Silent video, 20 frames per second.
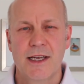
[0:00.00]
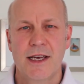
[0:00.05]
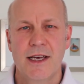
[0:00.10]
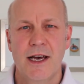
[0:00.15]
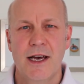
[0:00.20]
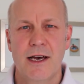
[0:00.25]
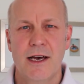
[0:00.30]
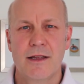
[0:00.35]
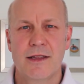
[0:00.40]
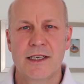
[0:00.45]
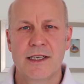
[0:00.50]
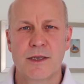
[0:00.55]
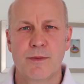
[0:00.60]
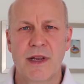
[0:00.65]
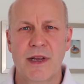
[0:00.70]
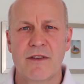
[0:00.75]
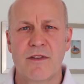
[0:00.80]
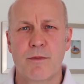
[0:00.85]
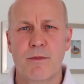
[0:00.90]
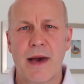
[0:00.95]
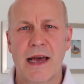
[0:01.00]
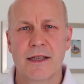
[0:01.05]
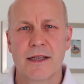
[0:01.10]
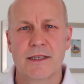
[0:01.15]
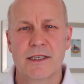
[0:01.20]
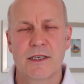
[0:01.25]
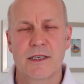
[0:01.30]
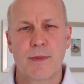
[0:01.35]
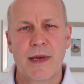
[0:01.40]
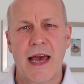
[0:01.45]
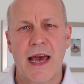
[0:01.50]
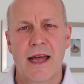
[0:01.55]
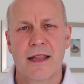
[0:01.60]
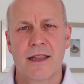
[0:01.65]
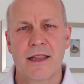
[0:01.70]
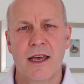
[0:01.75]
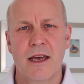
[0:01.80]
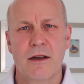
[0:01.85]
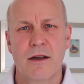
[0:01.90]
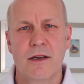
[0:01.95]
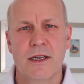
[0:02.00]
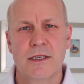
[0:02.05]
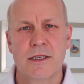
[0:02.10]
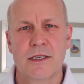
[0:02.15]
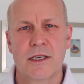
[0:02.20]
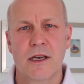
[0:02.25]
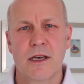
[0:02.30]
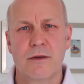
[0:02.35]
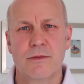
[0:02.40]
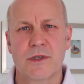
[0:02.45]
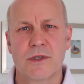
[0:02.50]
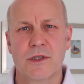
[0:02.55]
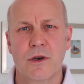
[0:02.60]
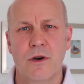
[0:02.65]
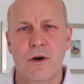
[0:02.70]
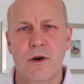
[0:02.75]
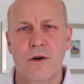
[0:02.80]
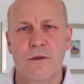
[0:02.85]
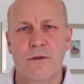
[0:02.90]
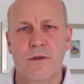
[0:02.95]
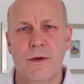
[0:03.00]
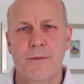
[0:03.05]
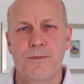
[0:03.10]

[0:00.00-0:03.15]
uh, there's a bit of a balance to be had there in terms of